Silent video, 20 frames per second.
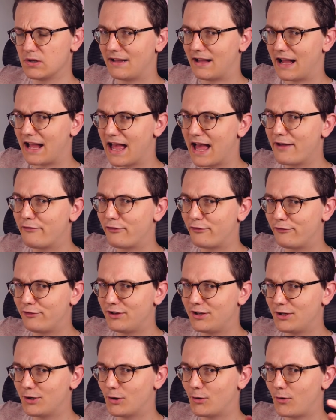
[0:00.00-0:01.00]
I have a
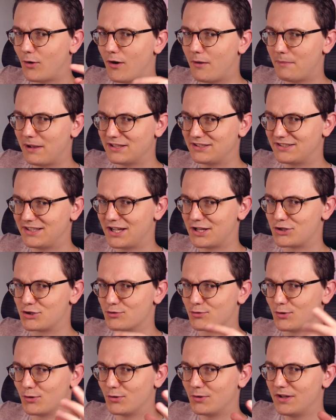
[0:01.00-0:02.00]
video on my
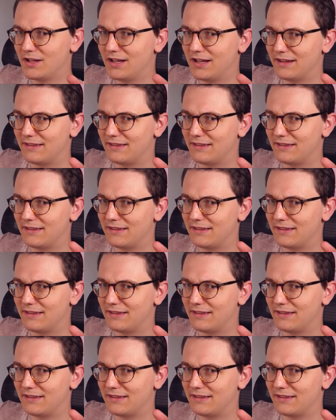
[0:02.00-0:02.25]
schedule